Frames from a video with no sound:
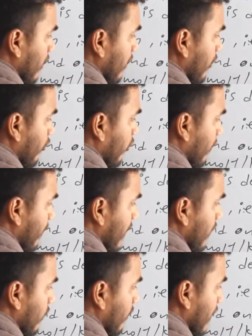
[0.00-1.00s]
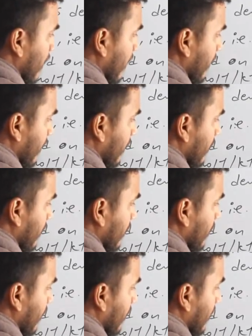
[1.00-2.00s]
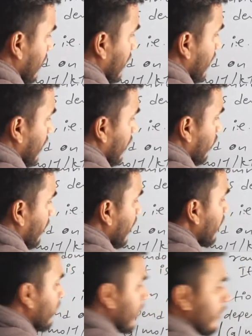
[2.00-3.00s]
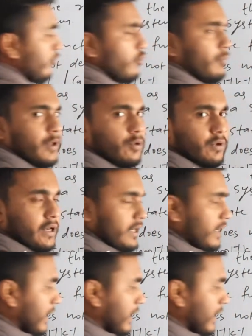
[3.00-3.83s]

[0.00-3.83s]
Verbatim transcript: entropy unit. EU means entropy unit